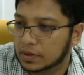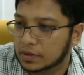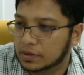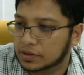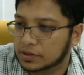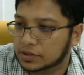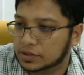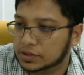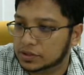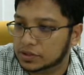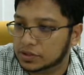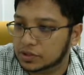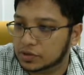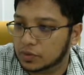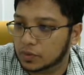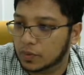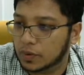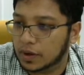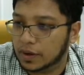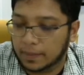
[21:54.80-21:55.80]
change
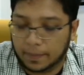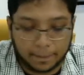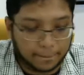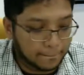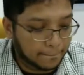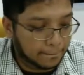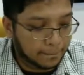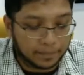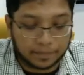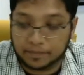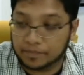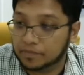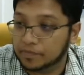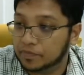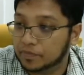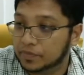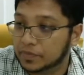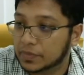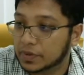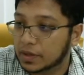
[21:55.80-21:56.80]
into 1,
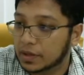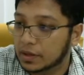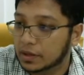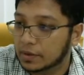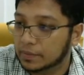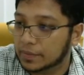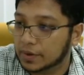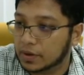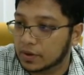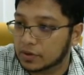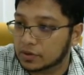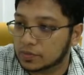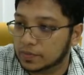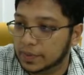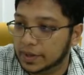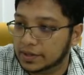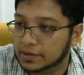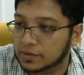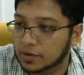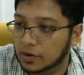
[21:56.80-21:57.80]
because
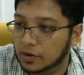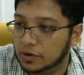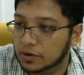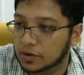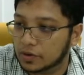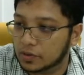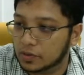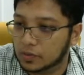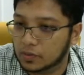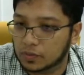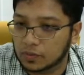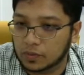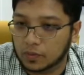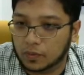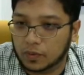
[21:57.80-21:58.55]
based on the rule,